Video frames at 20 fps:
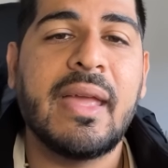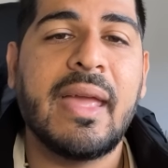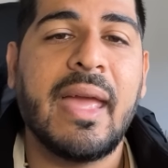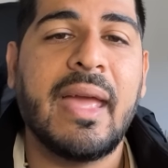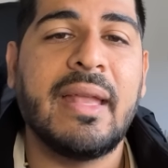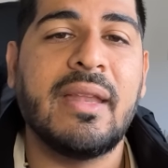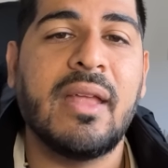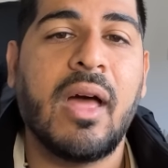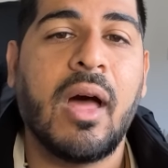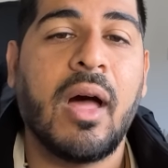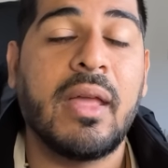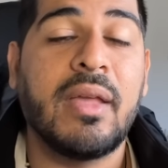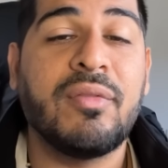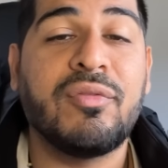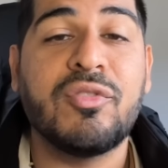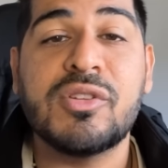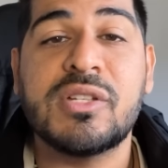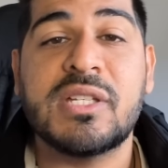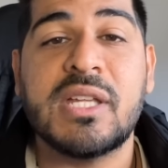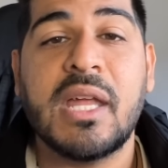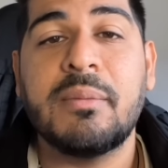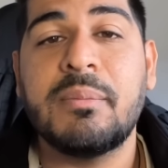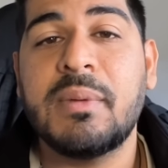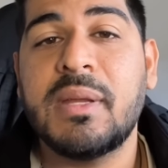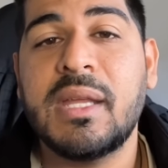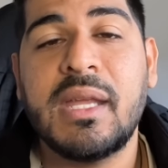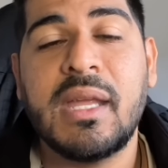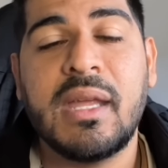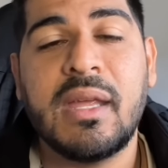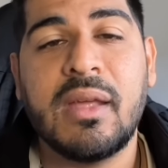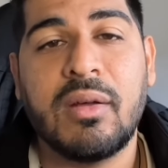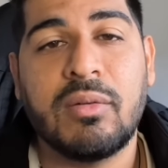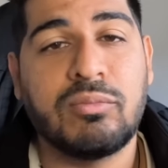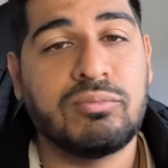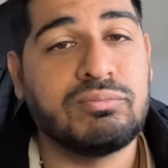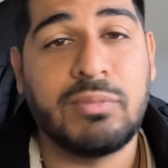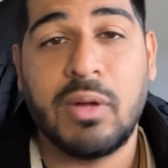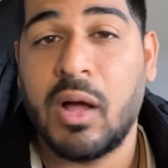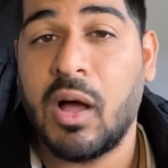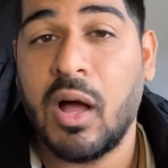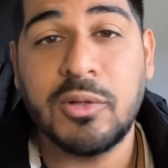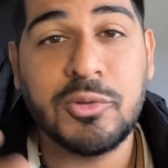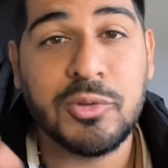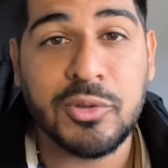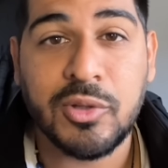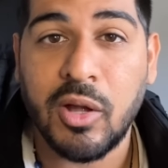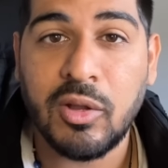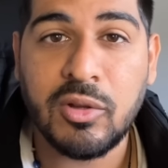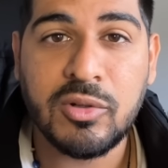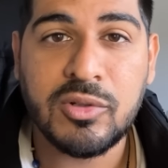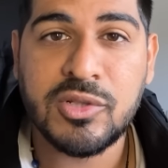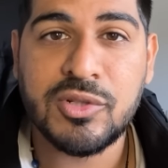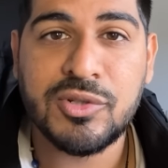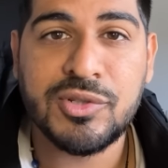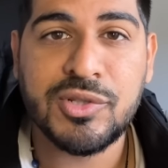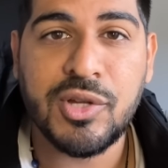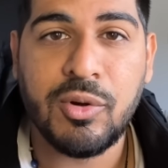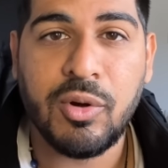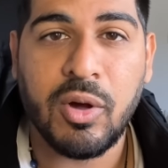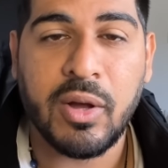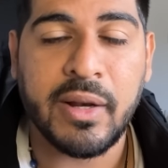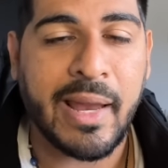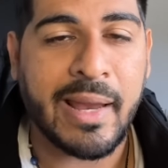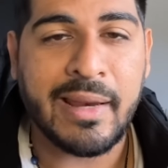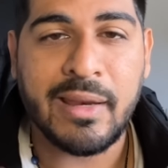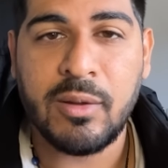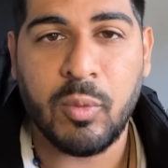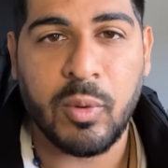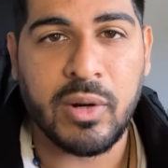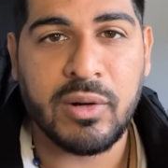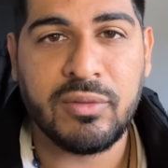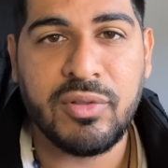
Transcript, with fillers: And uh, if you send me $100 or so on any one